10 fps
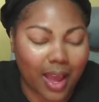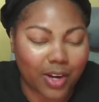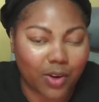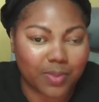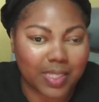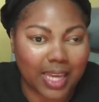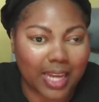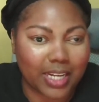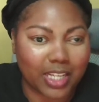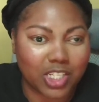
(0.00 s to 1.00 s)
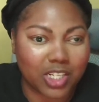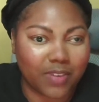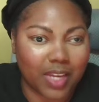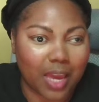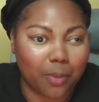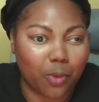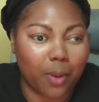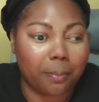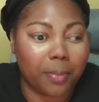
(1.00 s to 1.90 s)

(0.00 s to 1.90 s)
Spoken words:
I know I'm sick. I shouldn't even came on,